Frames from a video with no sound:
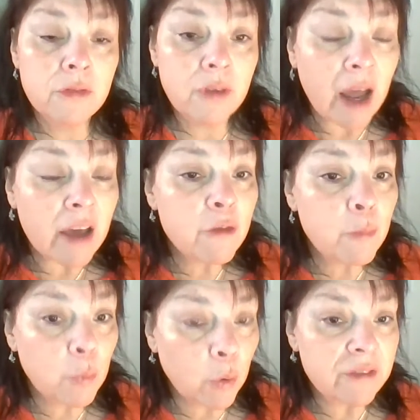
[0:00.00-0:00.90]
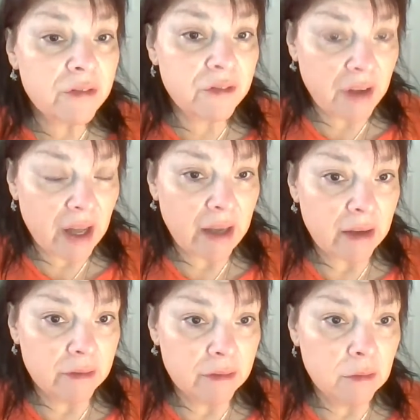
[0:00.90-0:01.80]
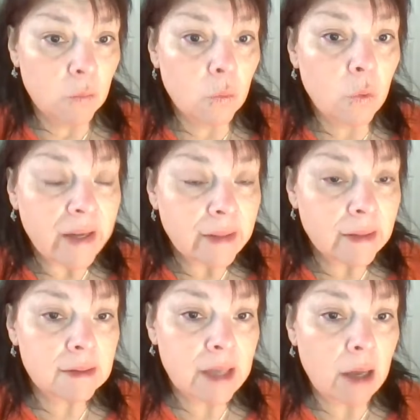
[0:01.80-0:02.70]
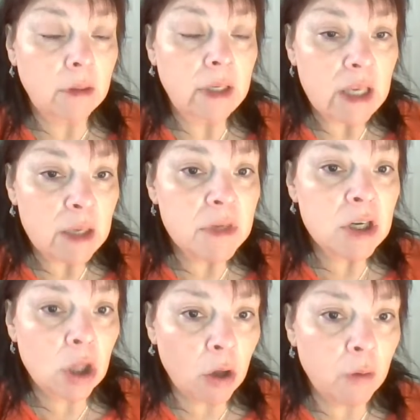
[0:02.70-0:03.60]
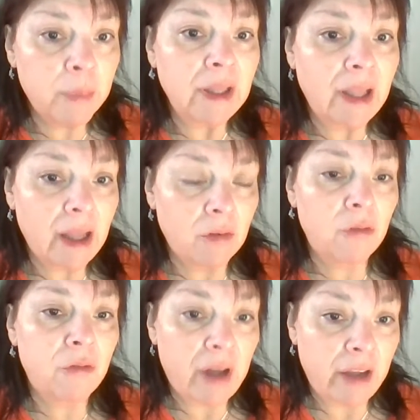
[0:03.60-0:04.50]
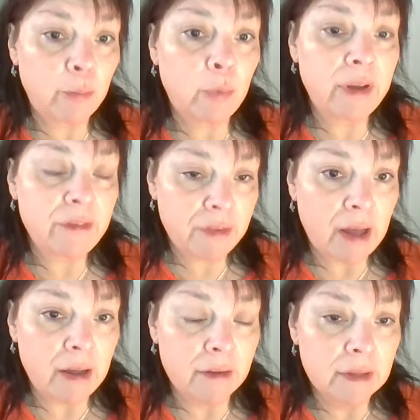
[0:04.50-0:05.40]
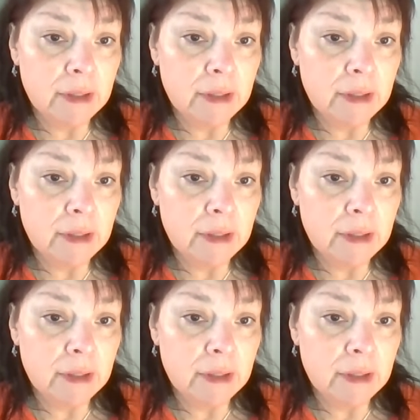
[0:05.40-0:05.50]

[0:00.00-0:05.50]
5.5. Write this down. Hemoglobin level 5.5.